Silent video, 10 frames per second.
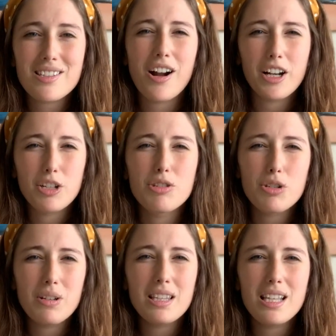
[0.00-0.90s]
Are you
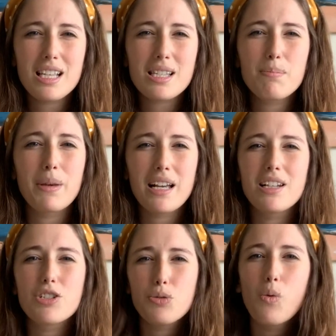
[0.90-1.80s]
doing this
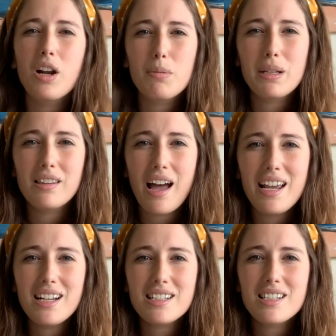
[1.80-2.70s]
because you wanna be
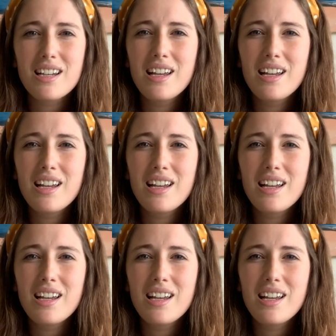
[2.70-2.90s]
liked